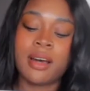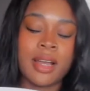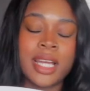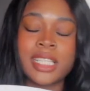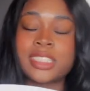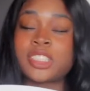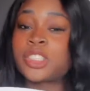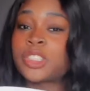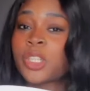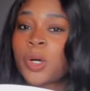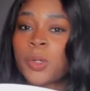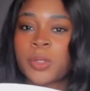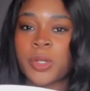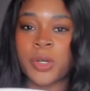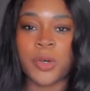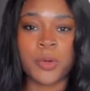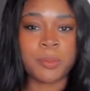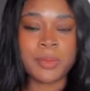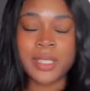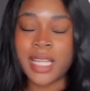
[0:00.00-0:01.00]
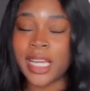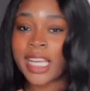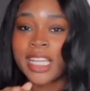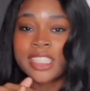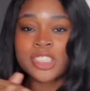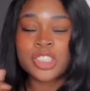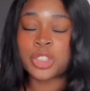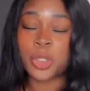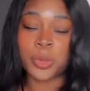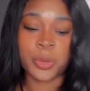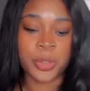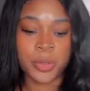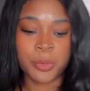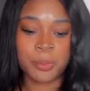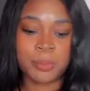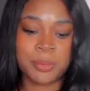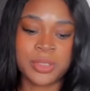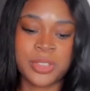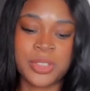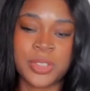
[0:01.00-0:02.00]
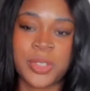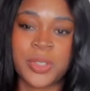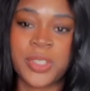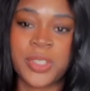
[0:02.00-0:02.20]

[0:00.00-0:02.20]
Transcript: It's so dope, like it's so dope. So